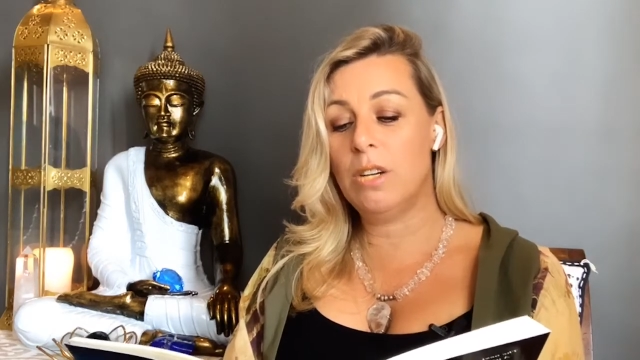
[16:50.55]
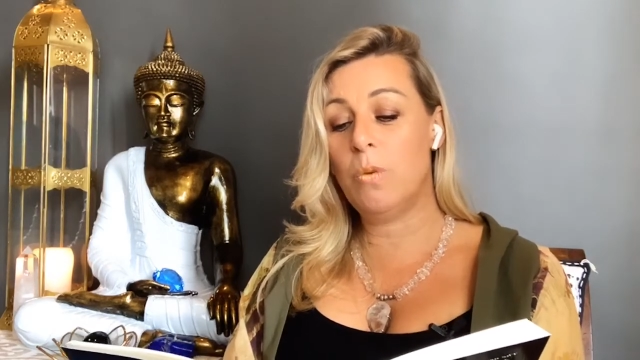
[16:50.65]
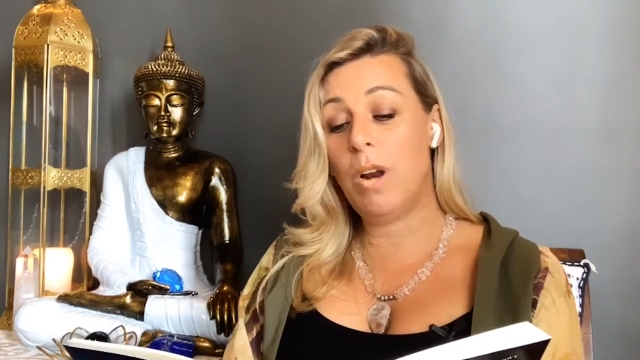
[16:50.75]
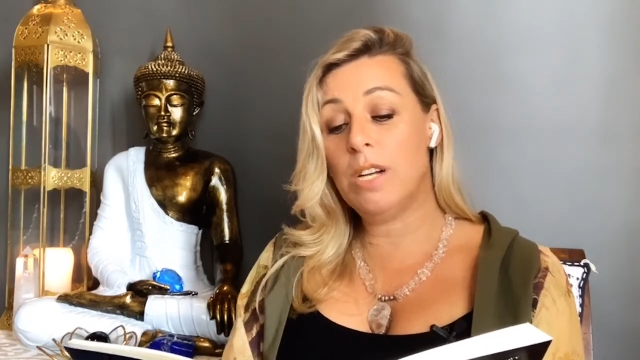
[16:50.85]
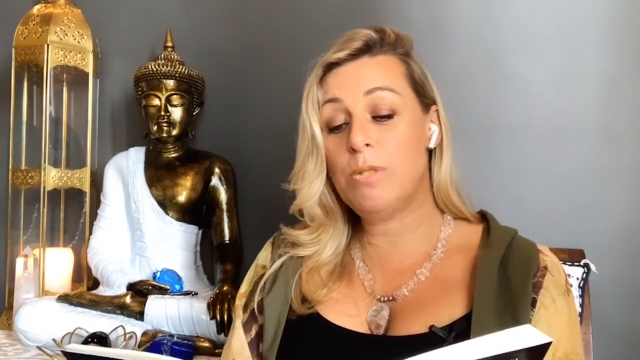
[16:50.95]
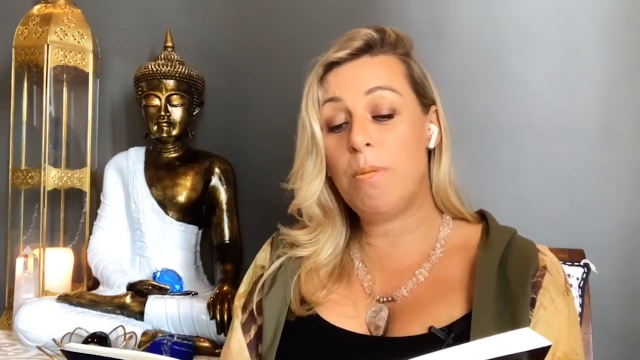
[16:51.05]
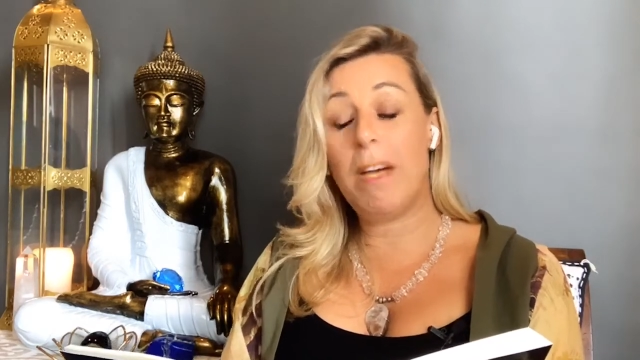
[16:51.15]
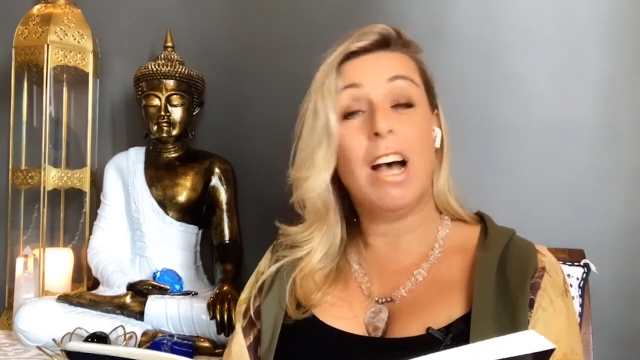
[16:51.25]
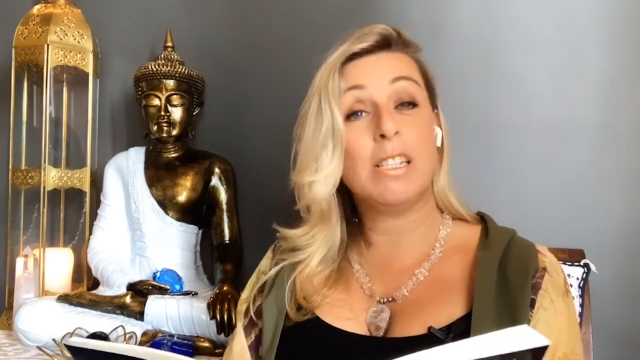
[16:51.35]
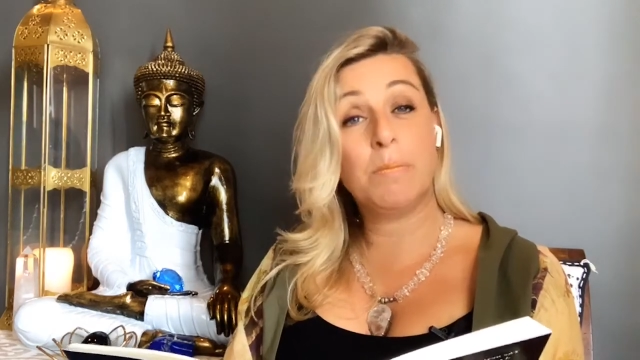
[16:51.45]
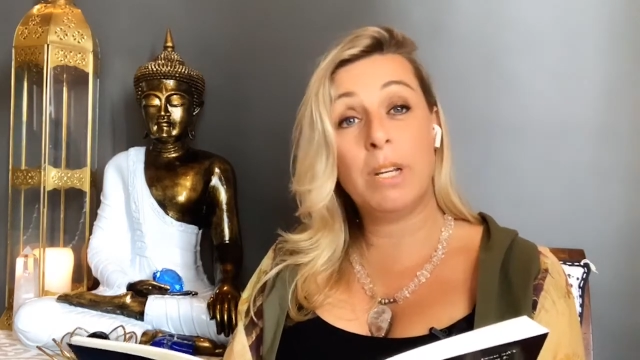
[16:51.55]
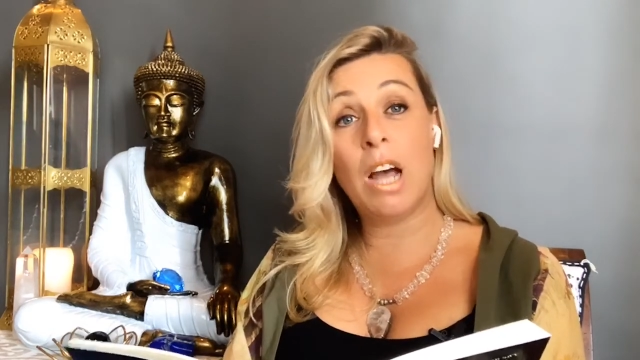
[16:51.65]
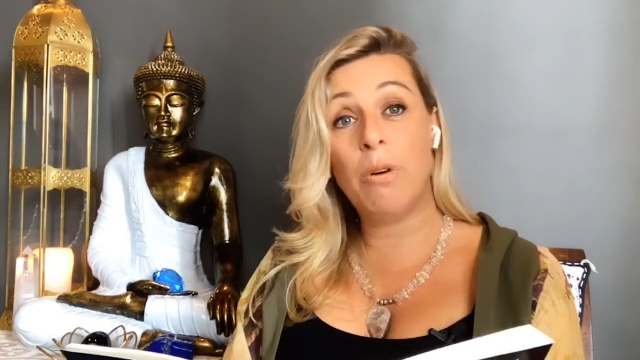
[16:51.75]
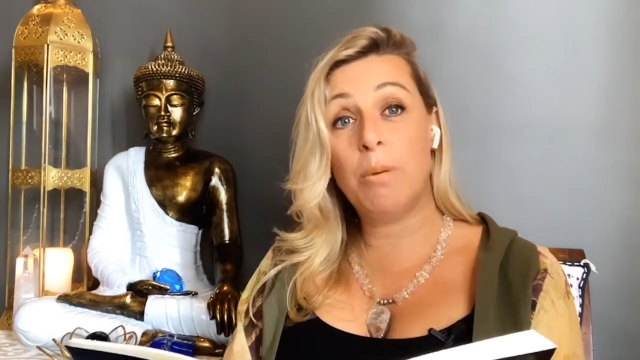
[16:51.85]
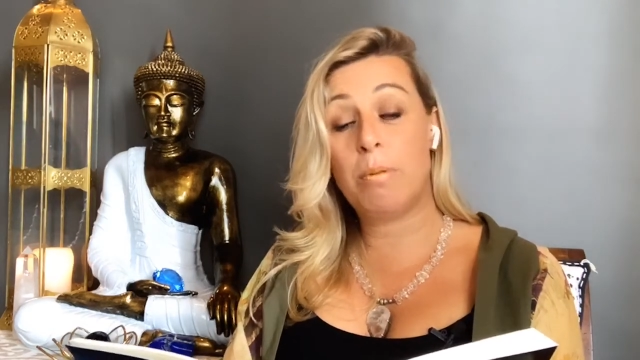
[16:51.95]
when I was with my husband,
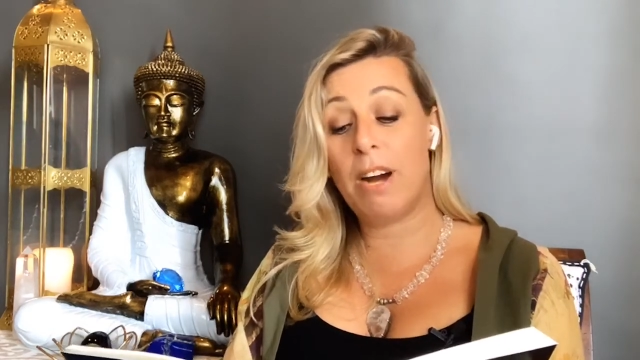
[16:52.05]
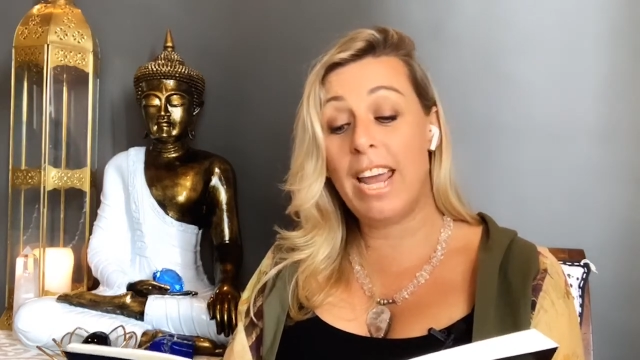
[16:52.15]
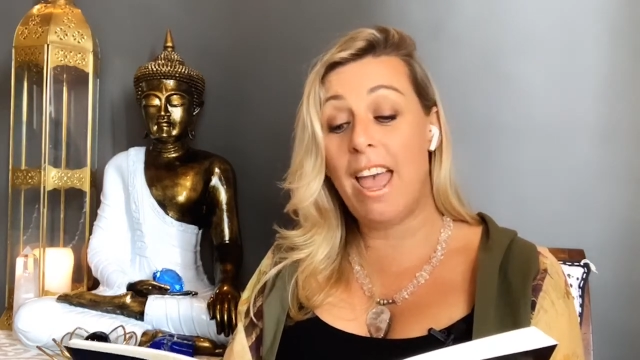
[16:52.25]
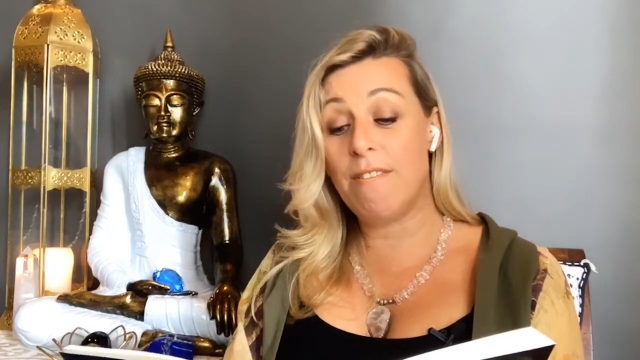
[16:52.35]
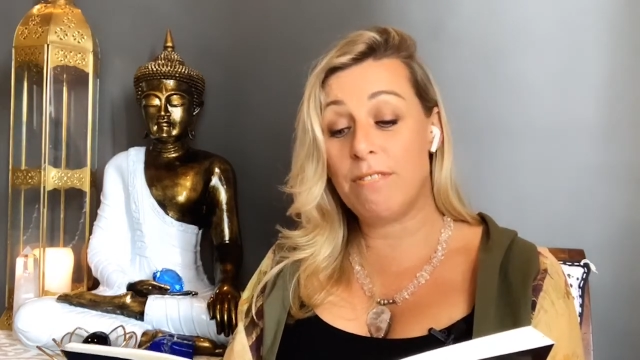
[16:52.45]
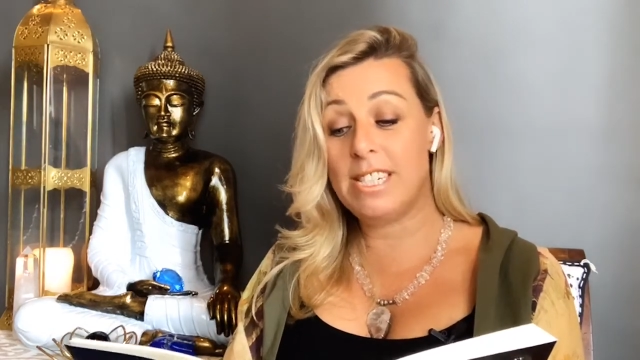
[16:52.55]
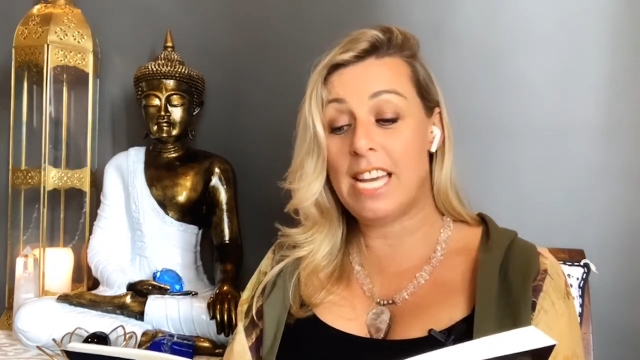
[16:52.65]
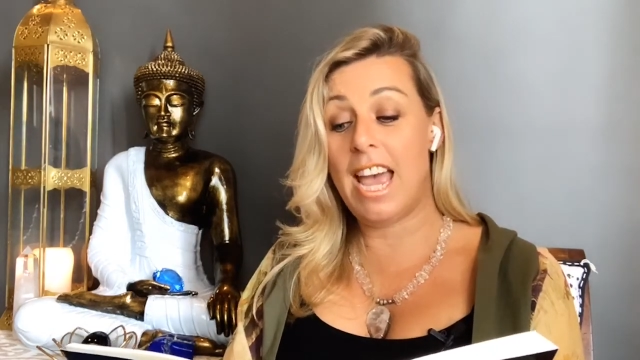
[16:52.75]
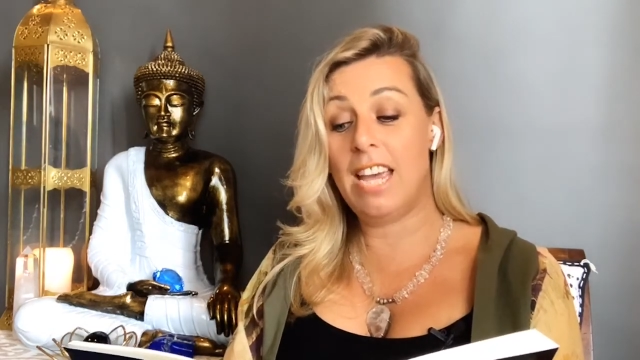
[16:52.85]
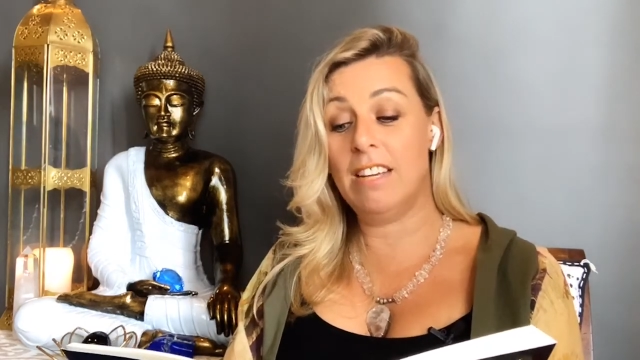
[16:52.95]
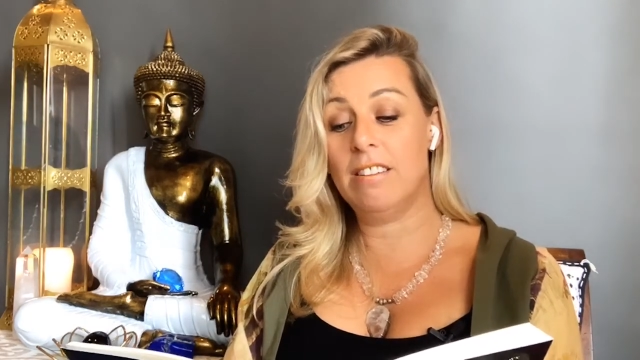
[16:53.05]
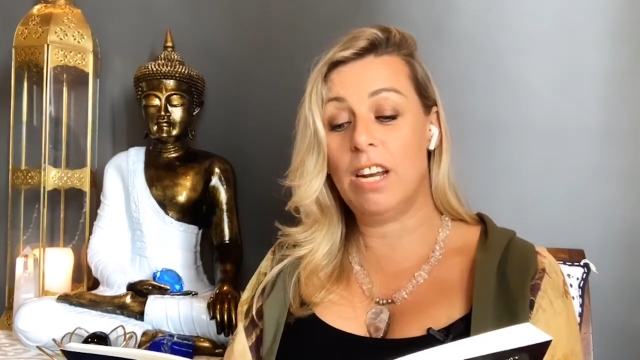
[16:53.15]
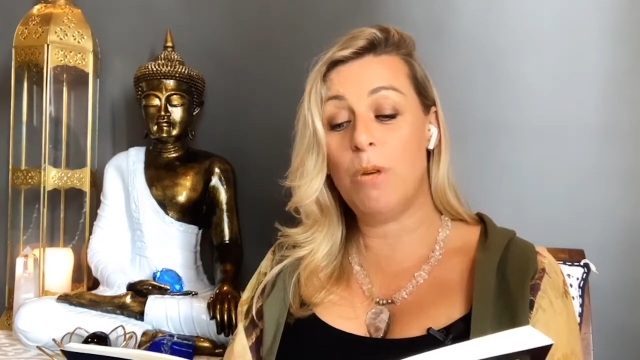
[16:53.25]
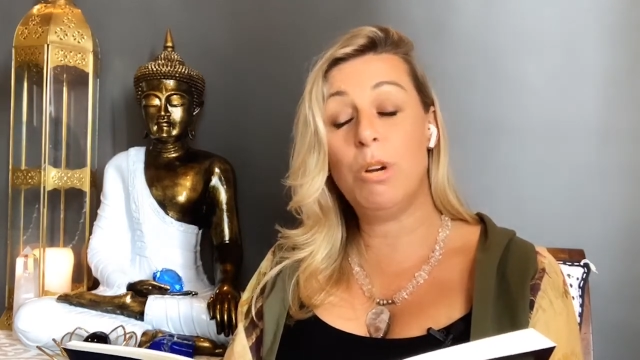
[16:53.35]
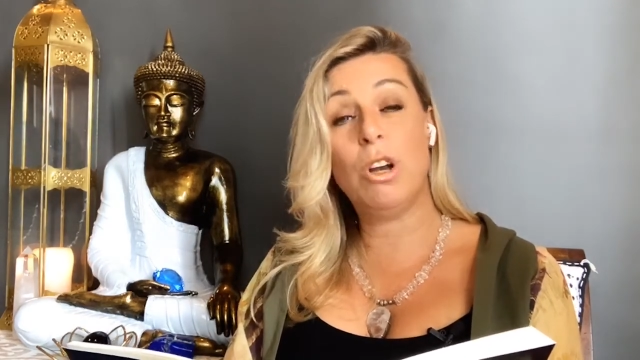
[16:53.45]
I would pray every day that
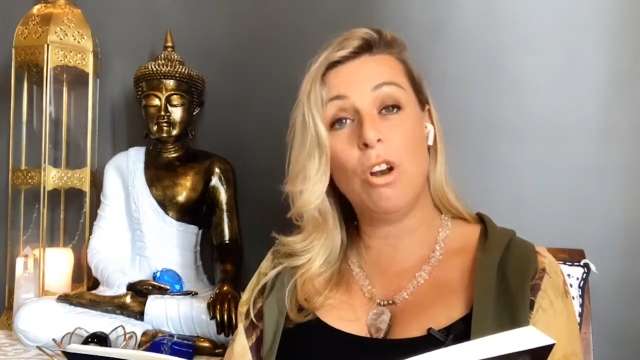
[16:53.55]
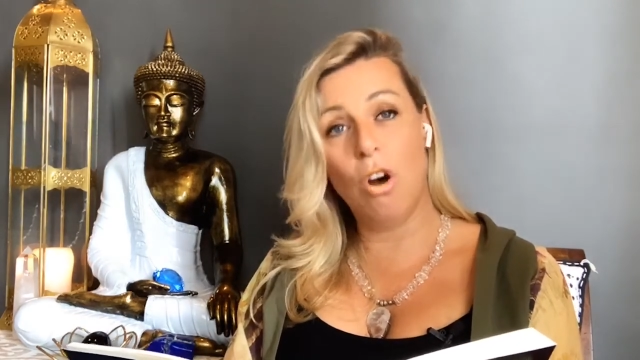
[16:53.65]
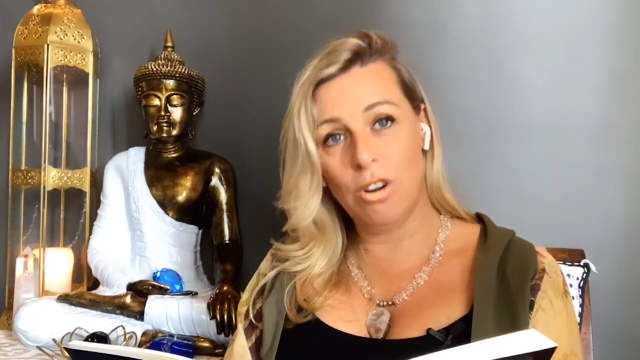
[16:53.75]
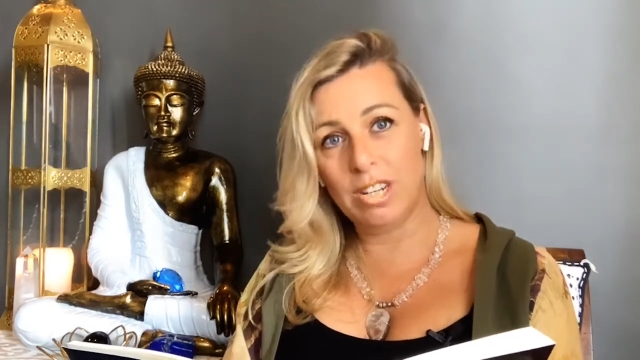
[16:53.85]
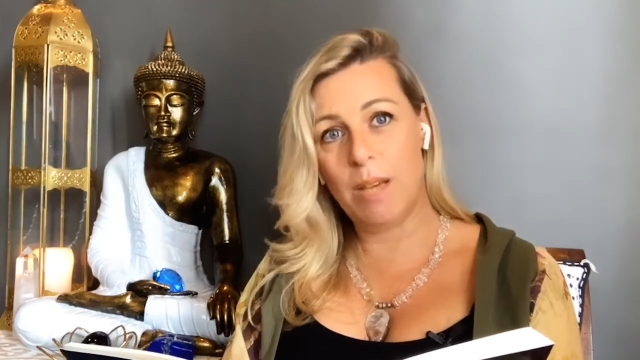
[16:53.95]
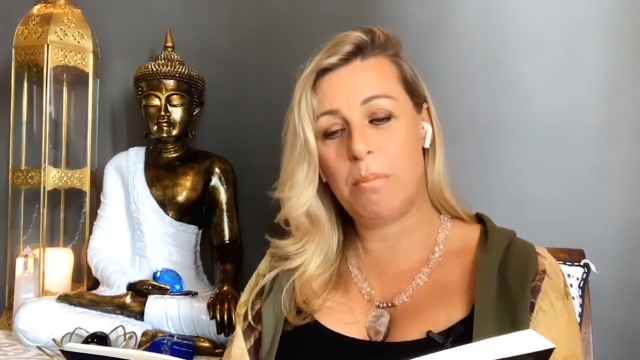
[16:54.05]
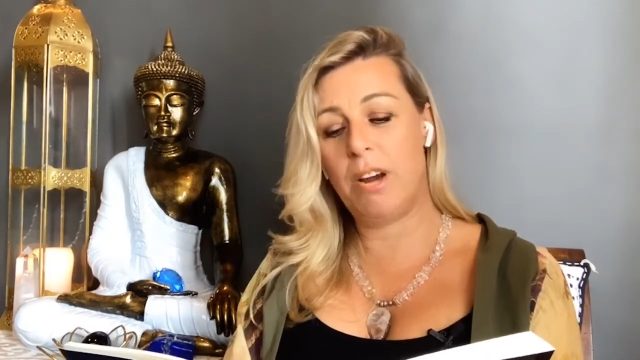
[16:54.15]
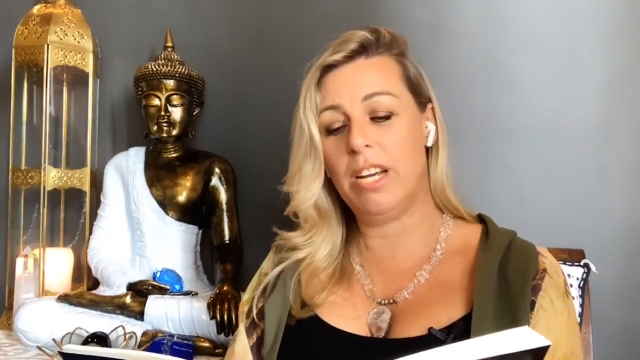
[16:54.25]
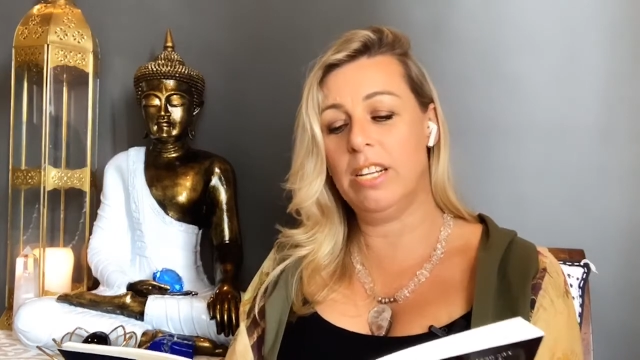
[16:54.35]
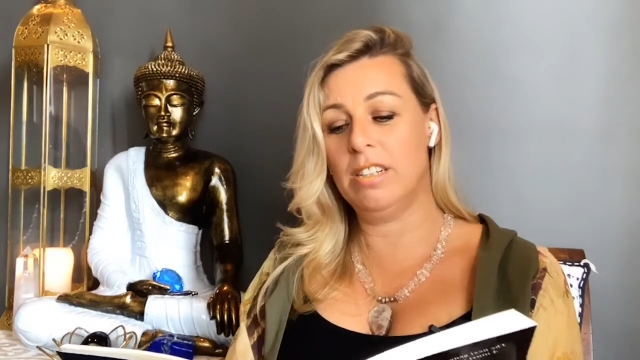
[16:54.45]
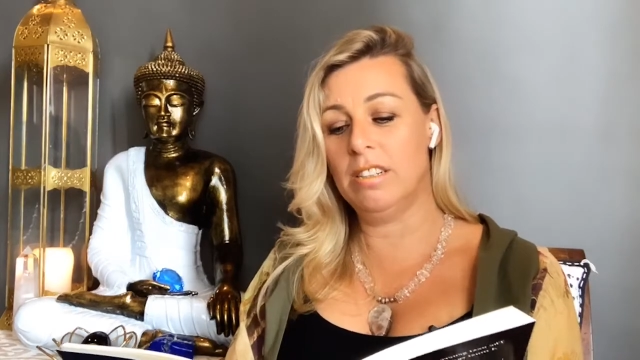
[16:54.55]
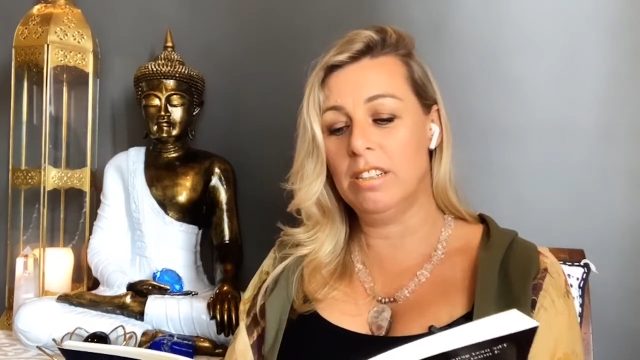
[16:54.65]
I would not get pregnant,